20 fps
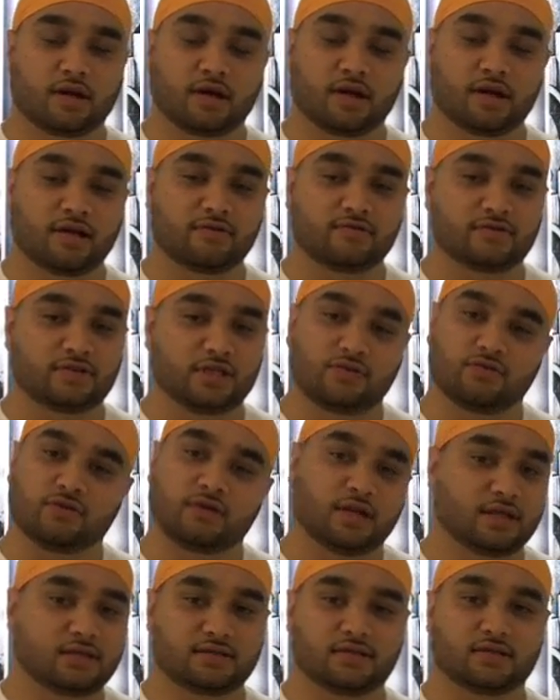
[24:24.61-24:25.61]
What kind of
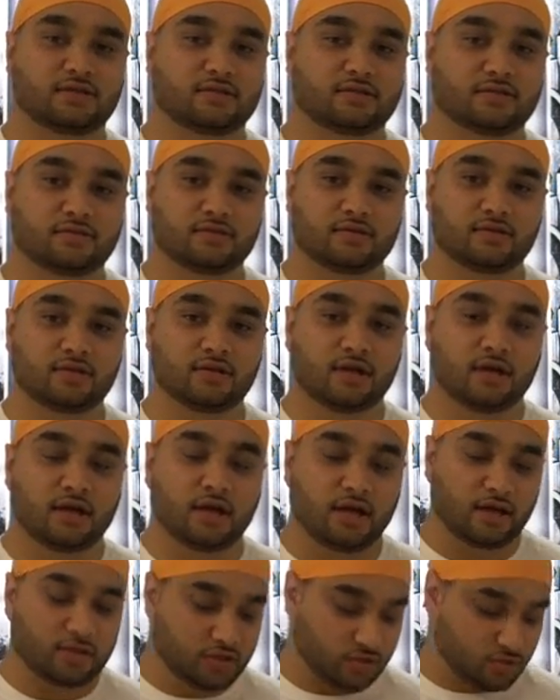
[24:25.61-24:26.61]
general is this?
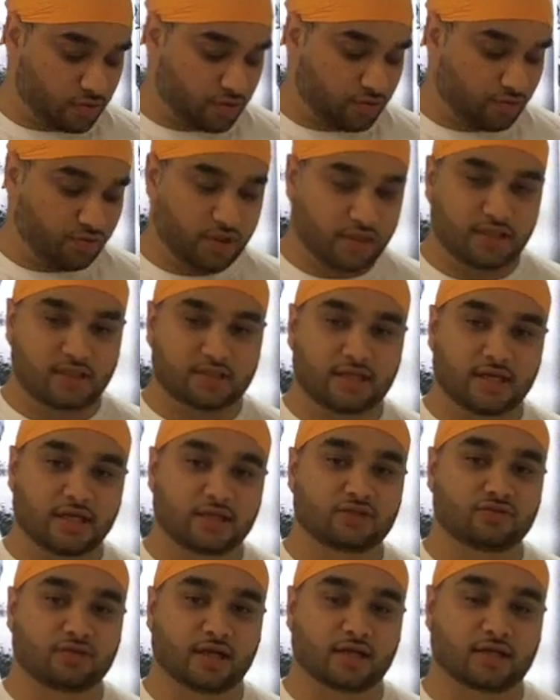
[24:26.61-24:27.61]
I just want to read this
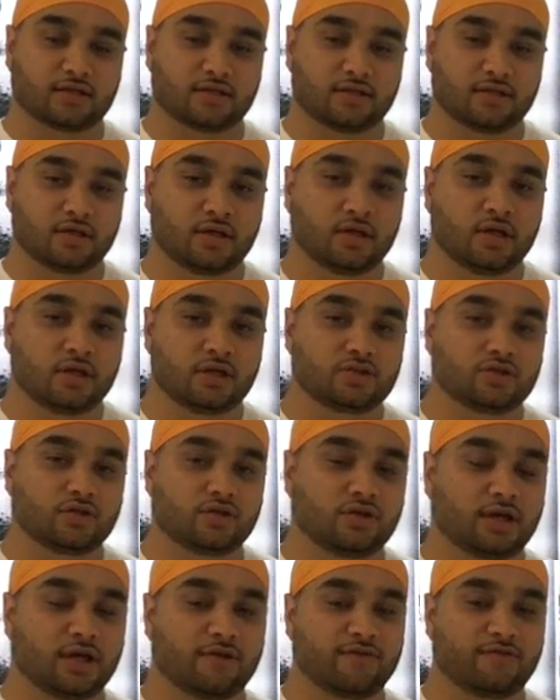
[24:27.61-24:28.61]
extract
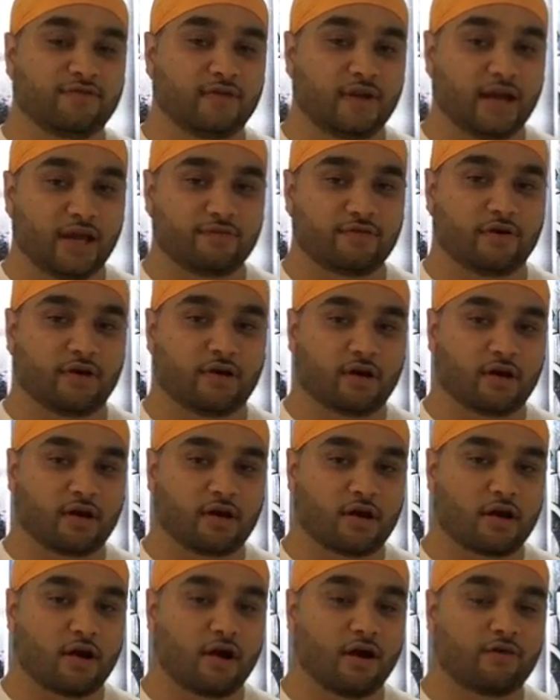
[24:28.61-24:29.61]
so you get a flavour
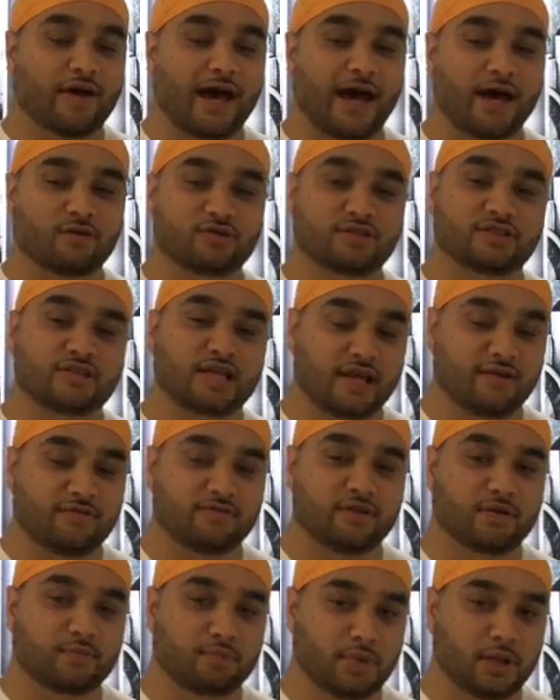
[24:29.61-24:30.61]
of how
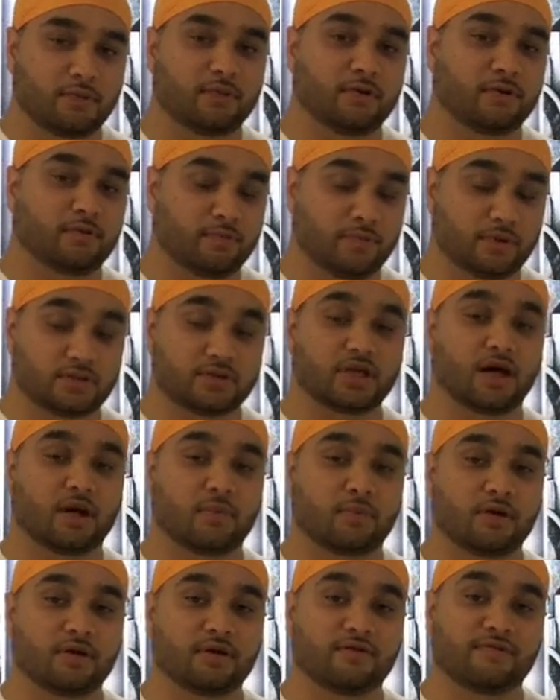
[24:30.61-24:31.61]
safe the people of
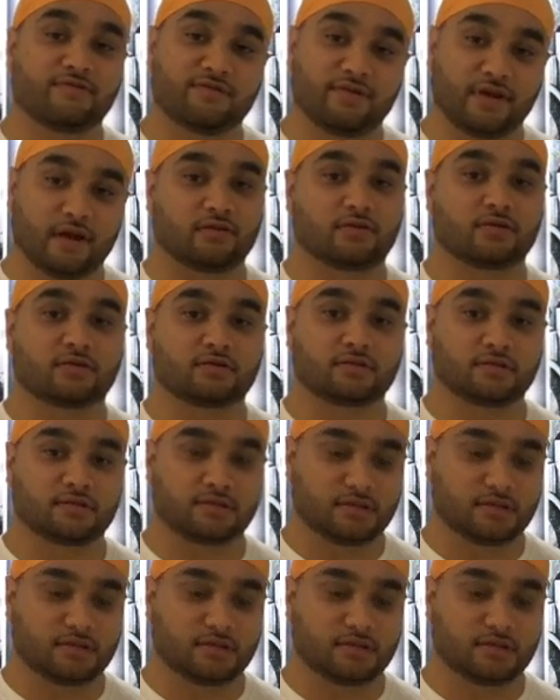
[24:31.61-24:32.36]
Punjab felt.